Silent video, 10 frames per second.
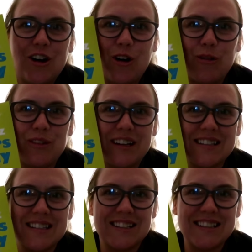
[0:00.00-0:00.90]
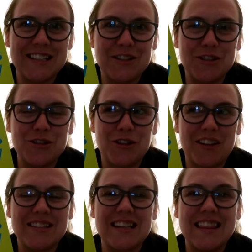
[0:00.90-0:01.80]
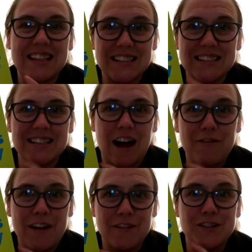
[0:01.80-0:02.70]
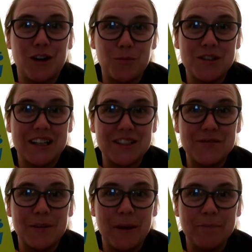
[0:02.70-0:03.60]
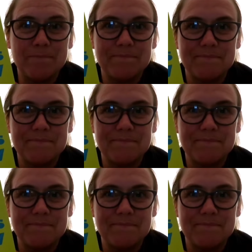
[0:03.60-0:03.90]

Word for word: hopefully I still continue to enjoy this this is a five star prediction for me